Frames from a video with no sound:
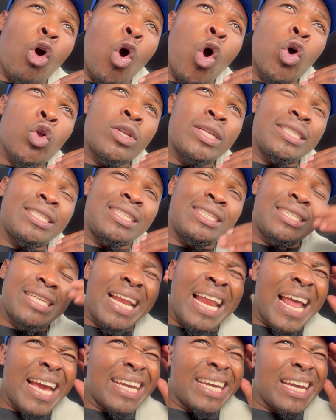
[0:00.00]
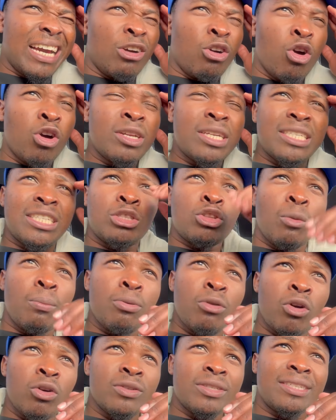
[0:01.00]
all the stop
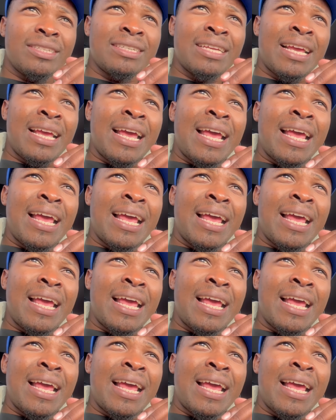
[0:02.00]
loss